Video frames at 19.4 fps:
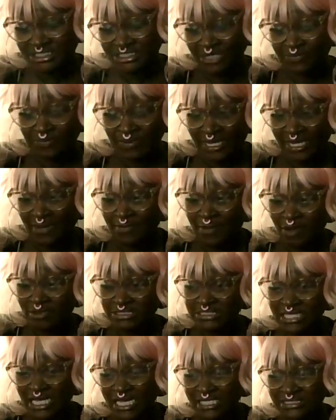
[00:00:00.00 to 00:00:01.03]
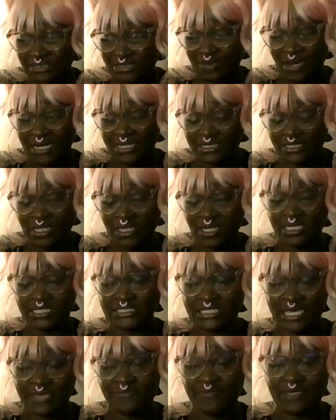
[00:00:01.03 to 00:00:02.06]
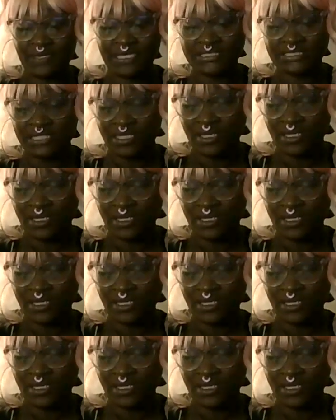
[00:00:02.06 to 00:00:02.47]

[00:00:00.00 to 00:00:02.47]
shit, playing both sides. Somebody is envious.